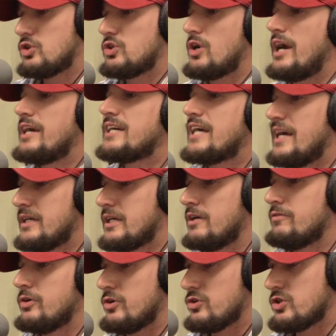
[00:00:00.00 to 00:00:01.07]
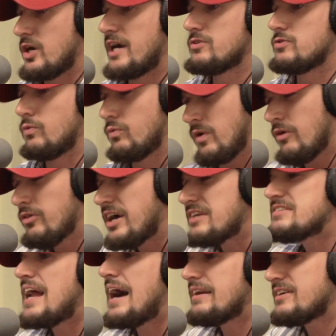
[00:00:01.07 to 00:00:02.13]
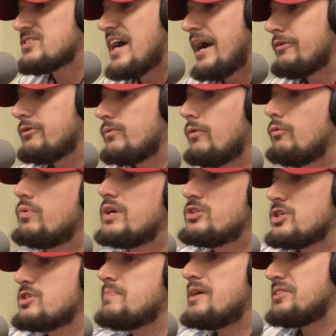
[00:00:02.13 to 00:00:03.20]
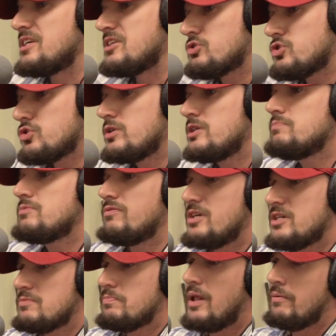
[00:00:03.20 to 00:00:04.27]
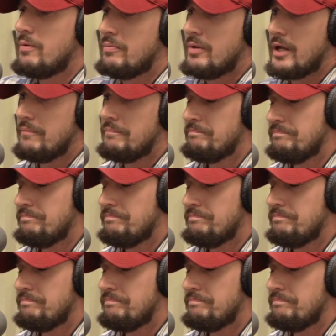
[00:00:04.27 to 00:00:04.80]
try to kind of cover their tracks. Well, that's not exactly what we just meant. The extremes of this, blah, blah, blah.